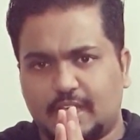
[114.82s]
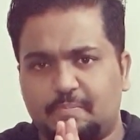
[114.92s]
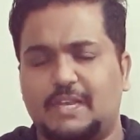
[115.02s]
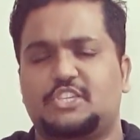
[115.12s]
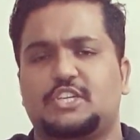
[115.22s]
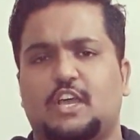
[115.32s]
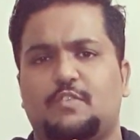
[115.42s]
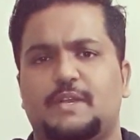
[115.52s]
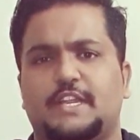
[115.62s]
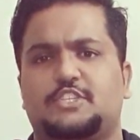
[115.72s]
Malaysian
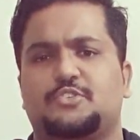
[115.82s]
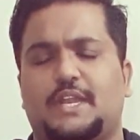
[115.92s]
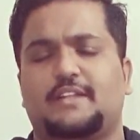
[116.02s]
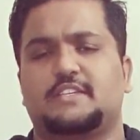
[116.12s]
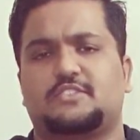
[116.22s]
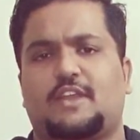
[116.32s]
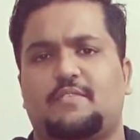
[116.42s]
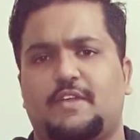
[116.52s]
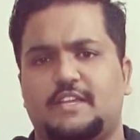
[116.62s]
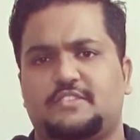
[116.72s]
government needs to take this threat
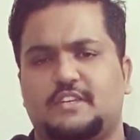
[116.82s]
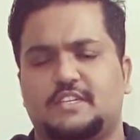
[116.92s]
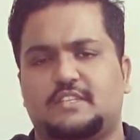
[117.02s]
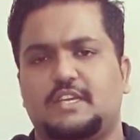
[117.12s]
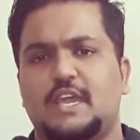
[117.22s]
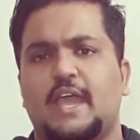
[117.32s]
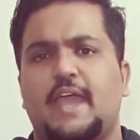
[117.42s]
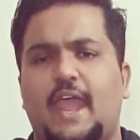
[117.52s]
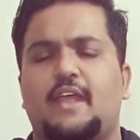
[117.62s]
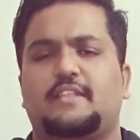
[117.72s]
very seriously
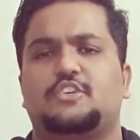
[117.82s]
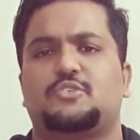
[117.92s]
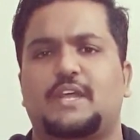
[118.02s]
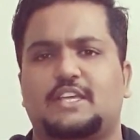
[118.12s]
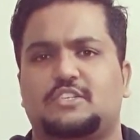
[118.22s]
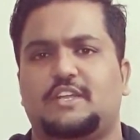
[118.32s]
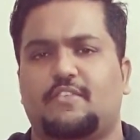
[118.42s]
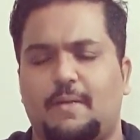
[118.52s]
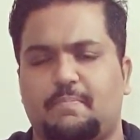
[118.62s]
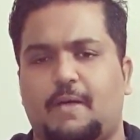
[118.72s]
and they should actually
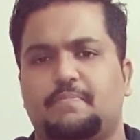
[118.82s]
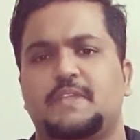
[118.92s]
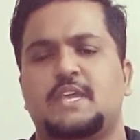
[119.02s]
ramp up.